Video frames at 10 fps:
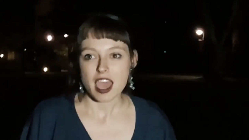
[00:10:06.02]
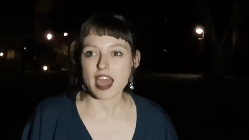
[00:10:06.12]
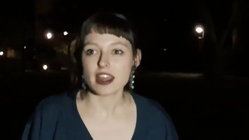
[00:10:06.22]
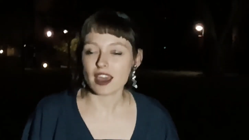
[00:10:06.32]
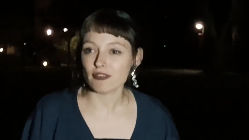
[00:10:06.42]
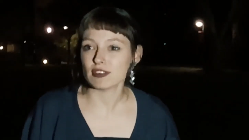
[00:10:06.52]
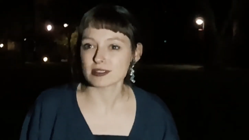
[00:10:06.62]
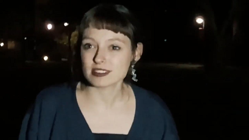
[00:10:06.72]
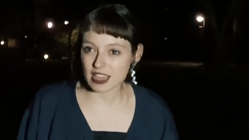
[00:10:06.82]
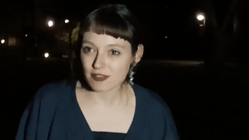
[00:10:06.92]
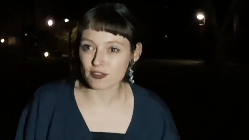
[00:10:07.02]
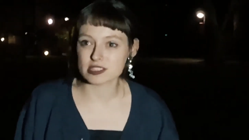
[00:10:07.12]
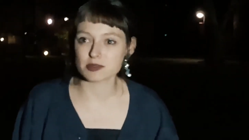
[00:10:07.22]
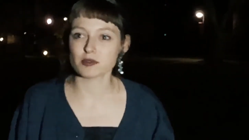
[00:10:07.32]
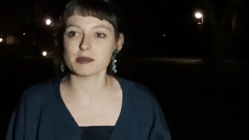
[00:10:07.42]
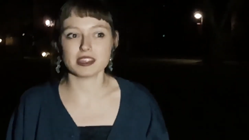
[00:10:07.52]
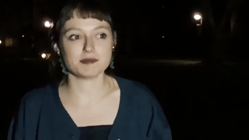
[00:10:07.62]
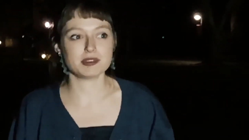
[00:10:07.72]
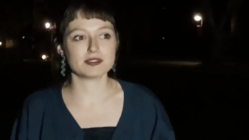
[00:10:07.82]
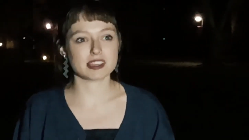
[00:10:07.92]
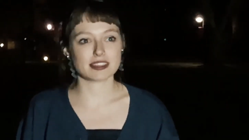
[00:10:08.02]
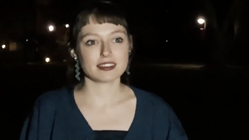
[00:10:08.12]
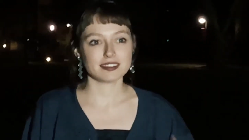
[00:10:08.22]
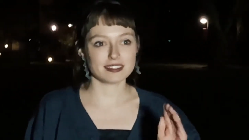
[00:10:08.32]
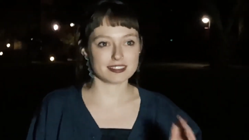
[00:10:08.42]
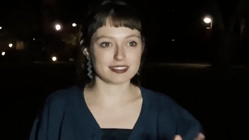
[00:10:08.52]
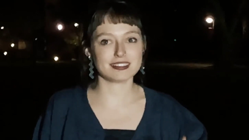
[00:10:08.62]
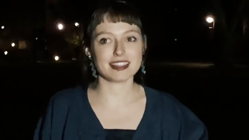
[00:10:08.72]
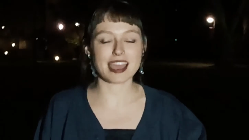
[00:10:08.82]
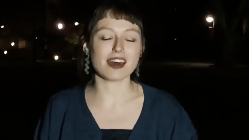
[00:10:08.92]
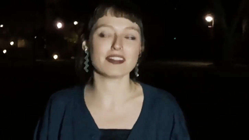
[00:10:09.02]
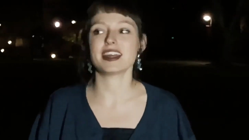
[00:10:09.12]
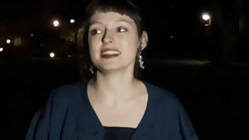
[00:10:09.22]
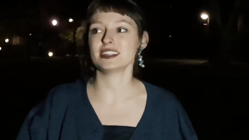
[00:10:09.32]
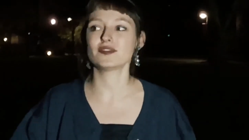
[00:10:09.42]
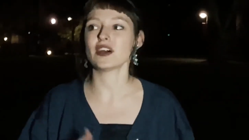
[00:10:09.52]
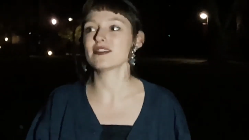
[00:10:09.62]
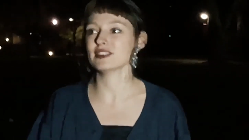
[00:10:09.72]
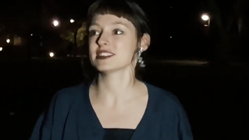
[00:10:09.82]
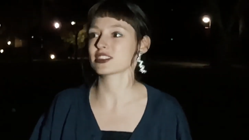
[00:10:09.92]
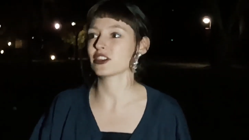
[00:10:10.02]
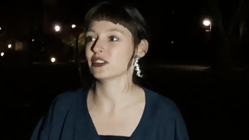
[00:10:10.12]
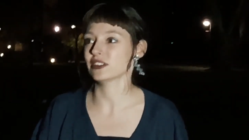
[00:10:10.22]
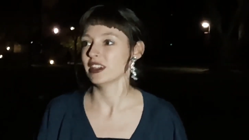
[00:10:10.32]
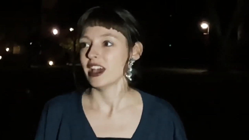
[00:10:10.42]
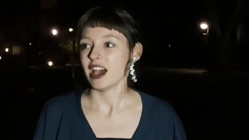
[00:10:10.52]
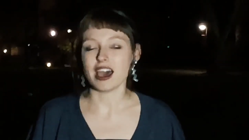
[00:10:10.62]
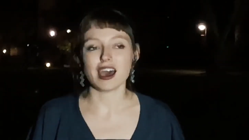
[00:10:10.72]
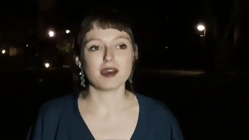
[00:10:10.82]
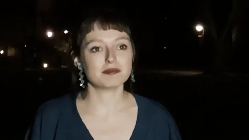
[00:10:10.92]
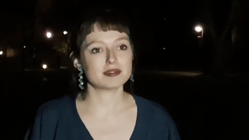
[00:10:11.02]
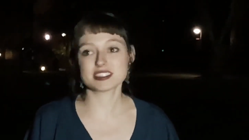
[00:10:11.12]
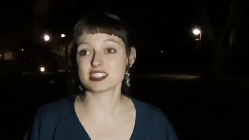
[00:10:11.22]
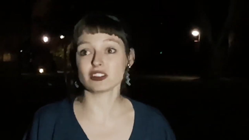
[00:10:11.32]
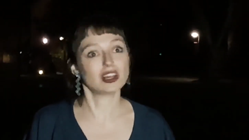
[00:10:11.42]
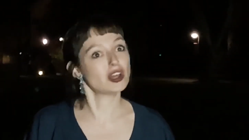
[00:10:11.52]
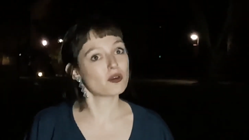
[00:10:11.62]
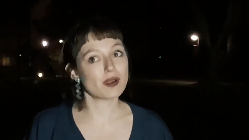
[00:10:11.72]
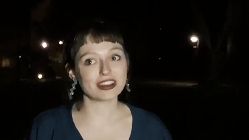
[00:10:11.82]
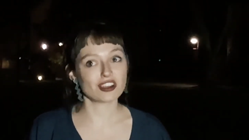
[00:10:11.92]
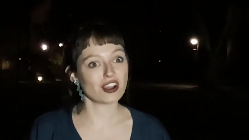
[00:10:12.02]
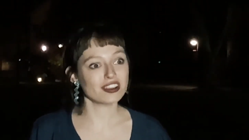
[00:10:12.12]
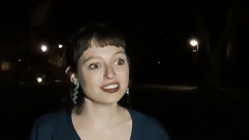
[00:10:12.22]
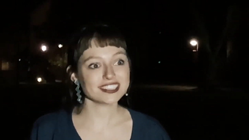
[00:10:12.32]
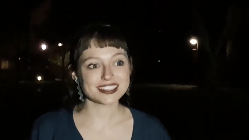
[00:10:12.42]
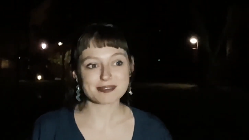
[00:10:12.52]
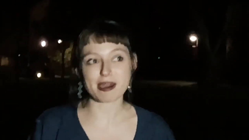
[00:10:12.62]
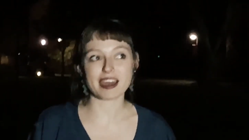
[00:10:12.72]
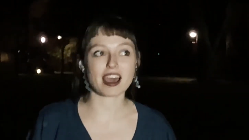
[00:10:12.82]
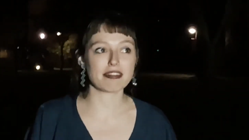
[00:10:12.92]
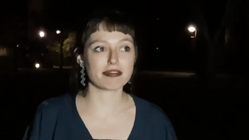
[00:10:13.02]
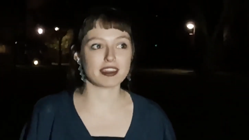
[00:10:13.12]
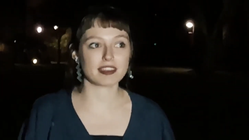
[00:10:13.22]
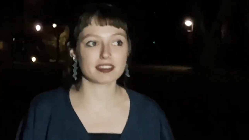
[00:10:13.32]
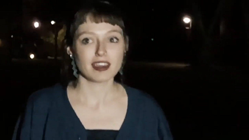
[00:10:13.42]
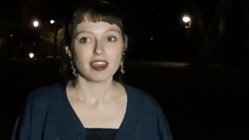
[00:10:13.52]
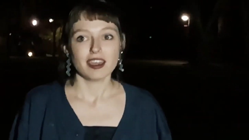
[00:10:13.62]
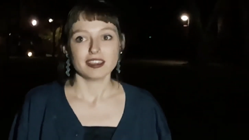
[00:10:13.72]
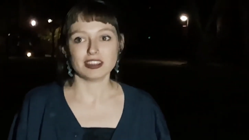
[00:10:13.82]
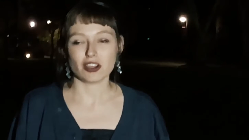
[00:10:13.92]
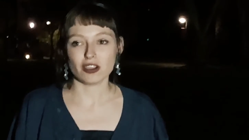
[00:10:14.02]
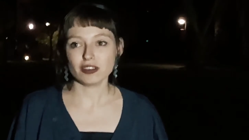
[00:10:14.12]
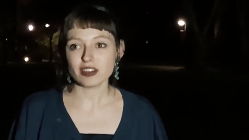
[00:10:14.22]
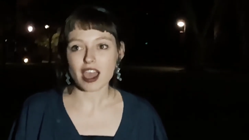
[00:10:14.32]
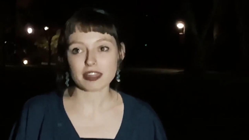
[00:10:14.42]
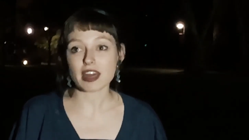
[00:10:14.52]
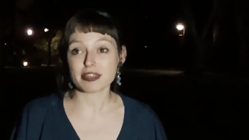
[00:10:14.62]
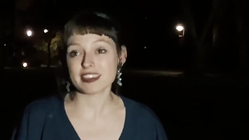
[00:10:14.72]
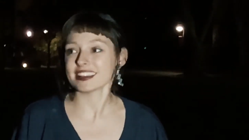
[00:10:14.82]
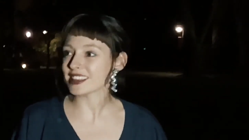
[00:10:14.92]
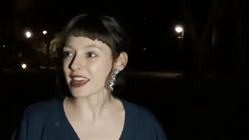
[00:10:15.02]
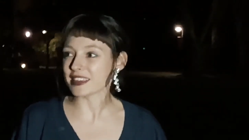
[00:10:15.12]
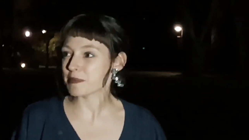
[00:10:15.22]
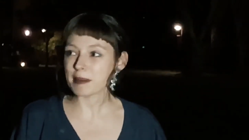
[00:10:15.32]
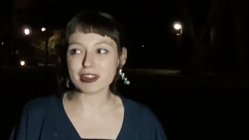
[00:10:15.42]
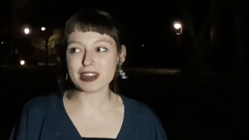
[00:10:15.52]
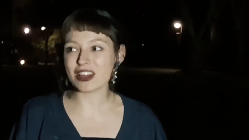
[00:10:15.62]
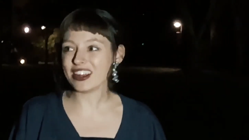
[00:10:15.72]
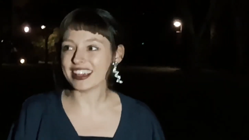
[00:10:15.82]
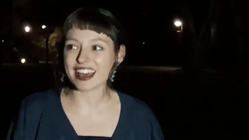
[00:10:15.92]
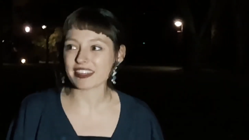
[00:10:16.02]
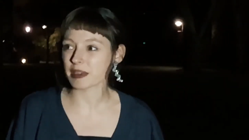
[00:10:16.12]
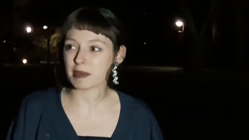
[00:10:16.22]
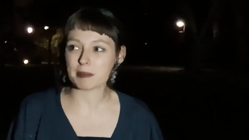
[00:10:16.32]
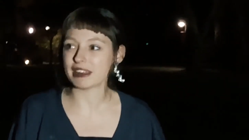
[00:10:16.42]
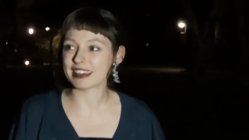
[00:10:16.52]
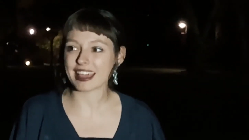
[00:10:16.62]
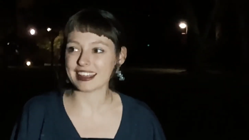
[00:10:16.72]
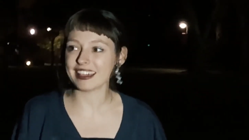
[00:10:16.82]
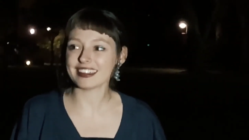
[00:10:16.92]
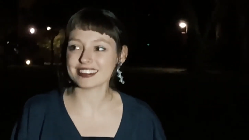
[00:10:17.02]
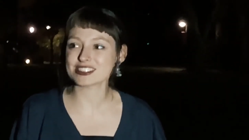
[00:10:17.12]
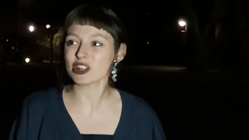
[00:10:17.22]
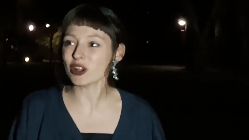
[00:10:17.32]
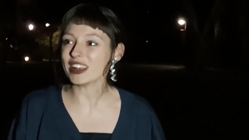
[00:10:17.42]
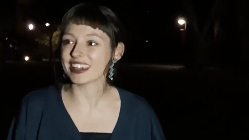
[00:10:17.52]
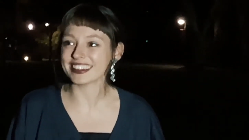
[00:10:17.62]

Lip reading: and I feel safer as a woman in music now than I did 5 years ago. Still a long way to go, but I think, you know, I think people are learning. I think people are getting it slowly.